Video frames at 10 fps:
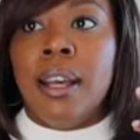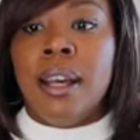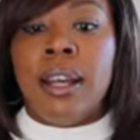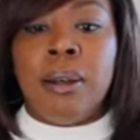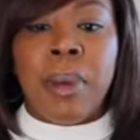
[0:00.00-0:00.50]

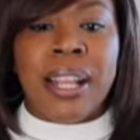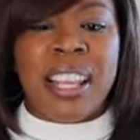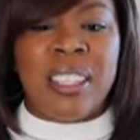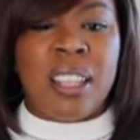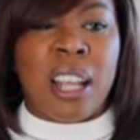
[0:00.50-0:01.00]
I
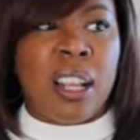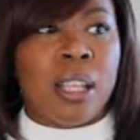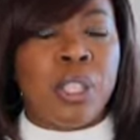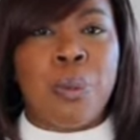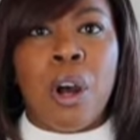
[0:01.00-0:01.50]
guess like
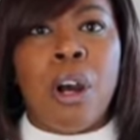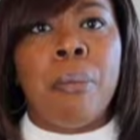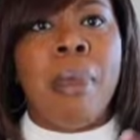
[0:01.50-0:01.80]
a small